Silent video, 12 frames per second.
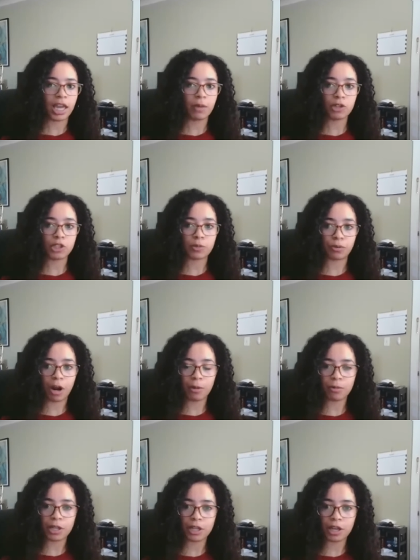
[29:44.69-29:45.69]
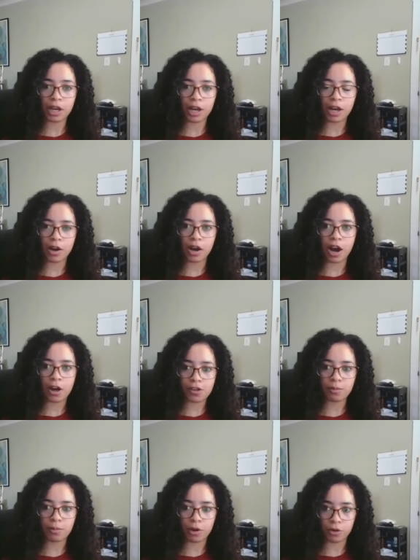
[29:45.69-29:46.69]
it was probably
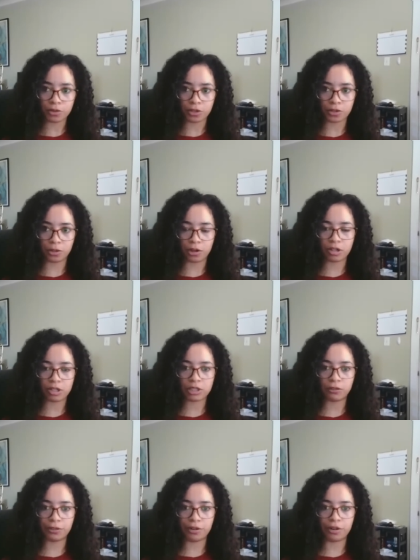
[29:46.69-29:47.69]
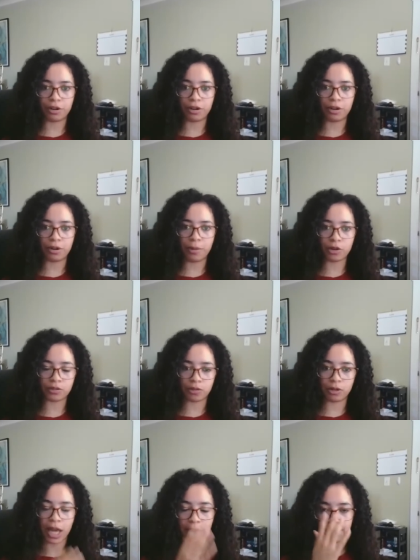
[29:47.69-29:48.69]
other mosasaurs for most
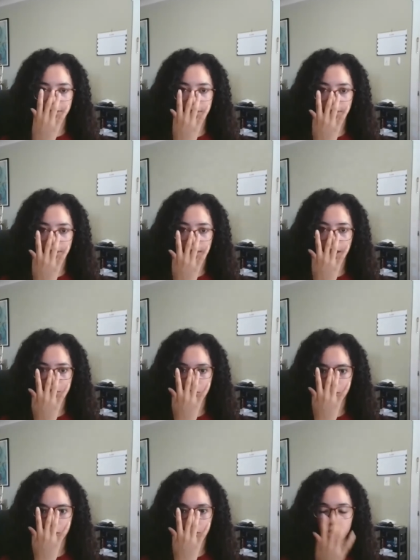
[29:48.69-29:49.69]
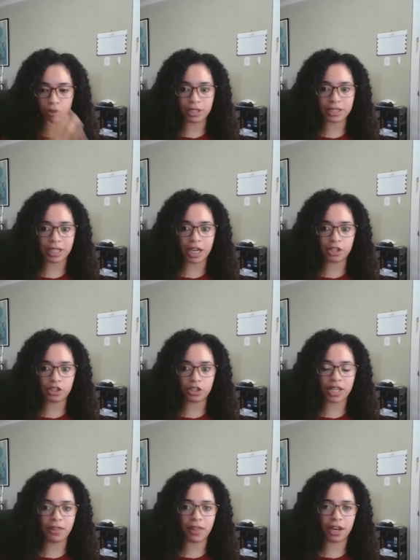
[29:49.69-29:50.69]
of their life until they got to their adult stages,
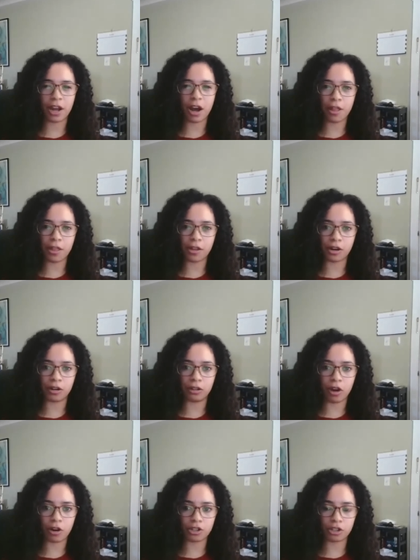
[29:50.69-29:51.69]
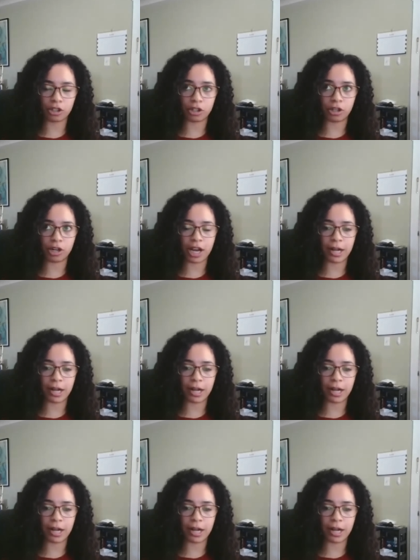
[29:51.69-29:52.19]
and then other larger